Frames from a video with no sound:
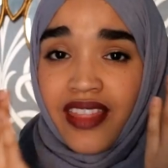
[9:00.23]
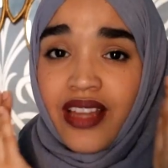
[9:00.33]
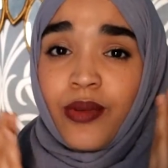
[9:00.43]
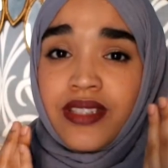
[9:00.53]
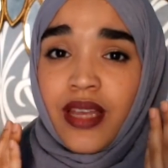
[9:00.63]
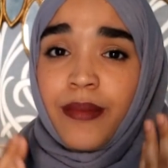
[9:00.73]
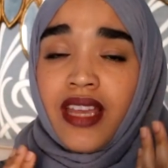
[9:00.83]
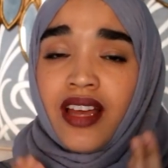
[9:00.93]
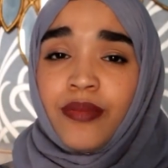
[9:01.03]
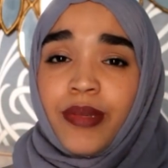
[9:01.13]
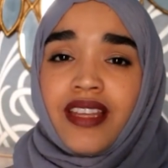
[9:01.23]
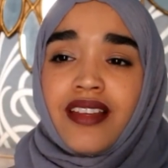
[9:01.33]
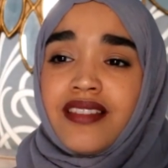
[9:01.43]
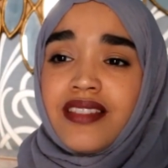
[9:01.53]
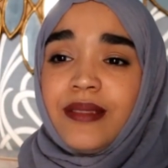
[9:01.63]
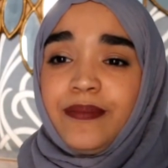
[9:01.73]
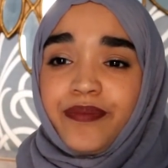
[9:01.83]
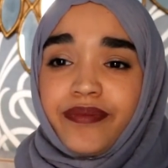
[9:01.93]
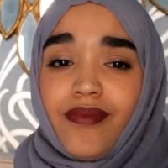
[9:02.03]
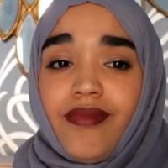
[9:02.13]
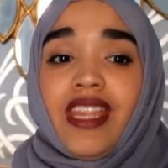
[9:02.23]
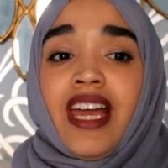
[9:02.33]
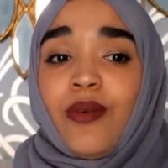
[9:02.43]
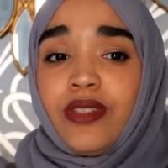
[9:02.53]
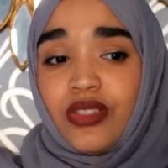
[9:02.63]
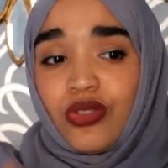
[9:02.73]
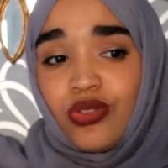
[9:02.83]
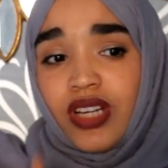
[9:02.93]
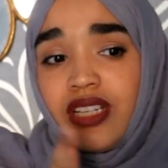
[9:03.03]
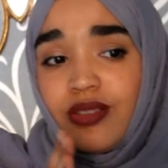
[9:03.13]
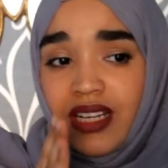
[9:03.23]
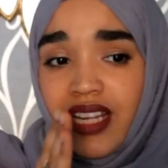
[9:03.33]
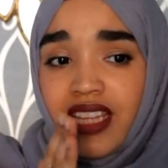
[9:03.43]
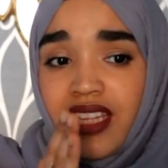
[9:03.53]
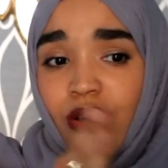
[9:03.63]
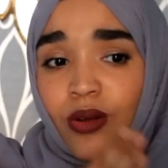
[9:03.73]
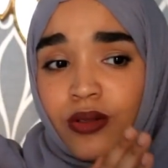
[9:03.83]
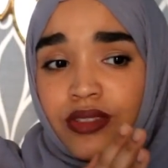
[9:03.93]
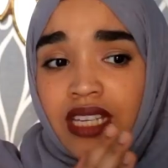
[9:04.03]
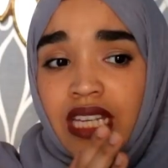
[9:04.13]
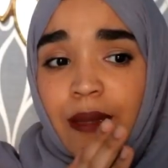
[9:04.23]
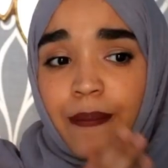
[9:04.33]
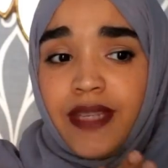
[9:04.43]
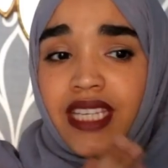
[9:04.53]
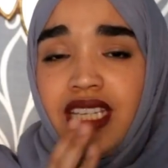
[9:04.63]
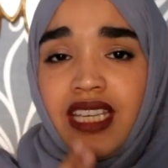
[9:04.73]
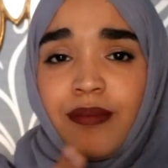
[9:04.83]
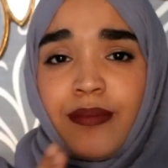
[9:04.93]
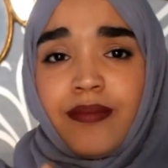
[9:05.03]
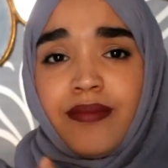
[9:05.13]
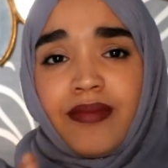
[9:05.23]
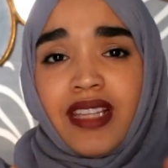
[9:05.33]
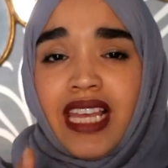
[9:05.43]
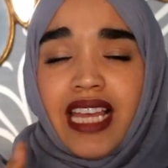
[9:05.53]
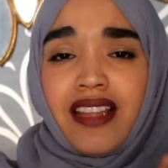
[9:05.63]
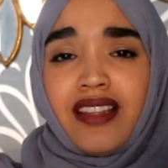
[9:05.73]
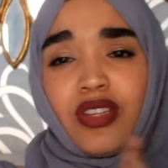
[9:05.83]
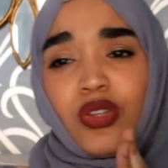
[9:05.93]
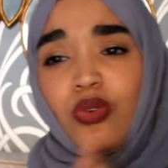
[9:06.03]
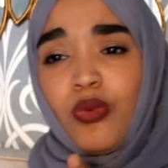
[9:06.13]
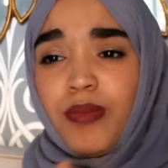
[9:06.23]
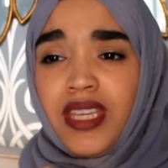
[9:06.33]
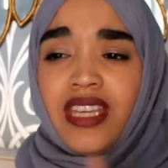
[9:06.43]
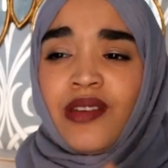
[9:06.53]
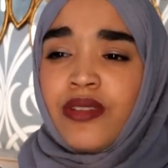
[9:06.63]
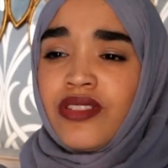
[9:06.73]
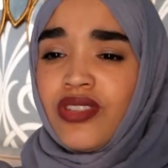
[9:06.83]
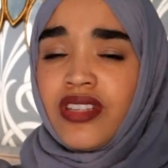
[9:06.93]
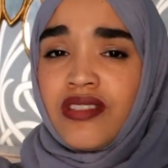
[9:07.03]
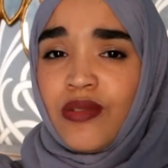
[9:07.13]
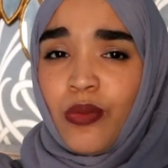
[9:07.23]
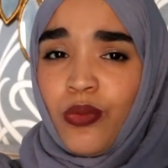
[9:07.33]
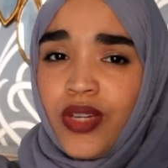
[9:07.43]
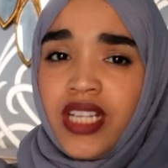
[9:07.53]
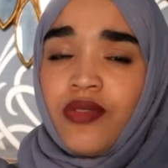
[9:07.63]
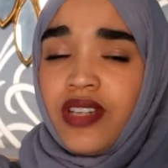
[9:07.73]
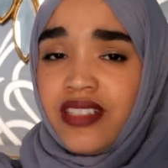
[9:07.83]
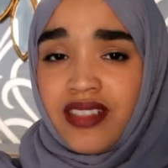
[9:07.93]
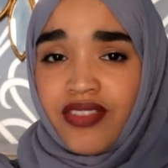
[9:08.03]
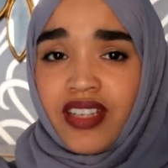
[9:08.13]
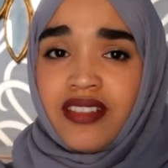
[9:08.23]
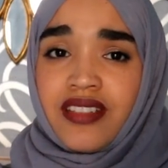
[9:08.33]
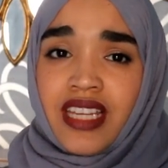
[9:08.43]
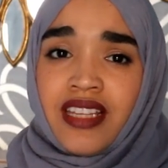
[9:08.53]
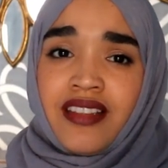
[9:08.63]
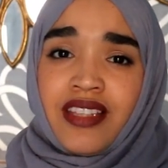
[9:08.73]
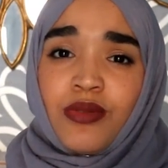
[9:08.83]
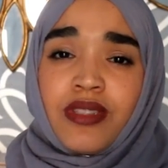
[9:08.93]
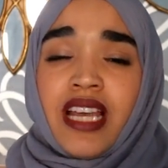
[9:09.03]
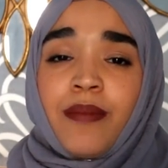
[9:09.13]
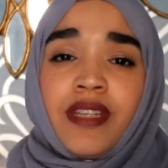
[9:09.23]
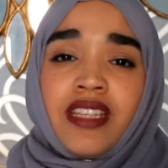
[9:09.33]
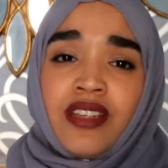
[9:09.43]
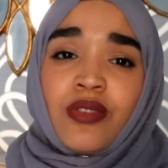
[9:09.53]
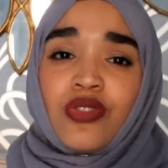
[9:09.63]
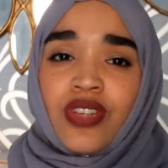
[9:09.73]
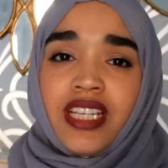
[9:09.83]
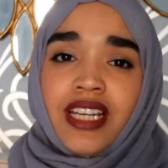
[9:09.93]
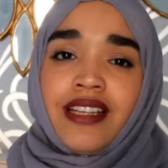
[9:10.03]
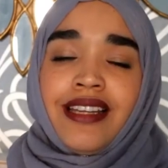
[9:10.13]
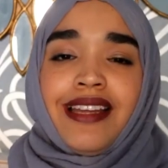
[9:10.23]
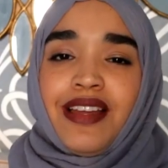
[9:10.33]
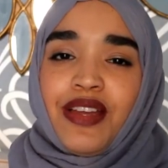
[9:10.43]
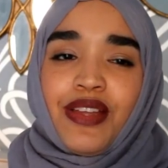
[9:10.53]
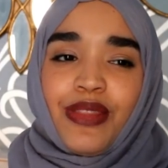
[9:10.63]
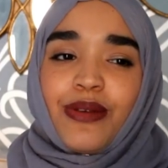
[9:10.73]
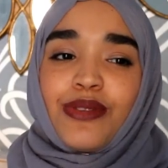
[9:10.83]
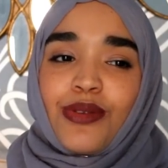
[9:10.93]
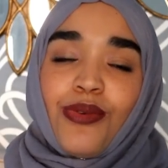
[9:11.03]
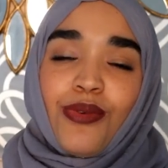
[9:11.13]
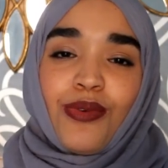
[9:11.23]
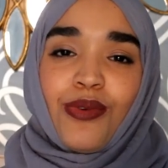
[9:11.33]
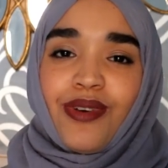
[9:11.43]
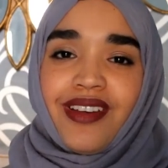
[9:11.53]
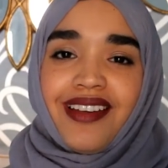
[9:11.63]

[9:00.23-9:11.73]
that was coming out because I wanted to try and look like the old me and the new me. It was just really, really difficult, and this was happening in Australia. Those who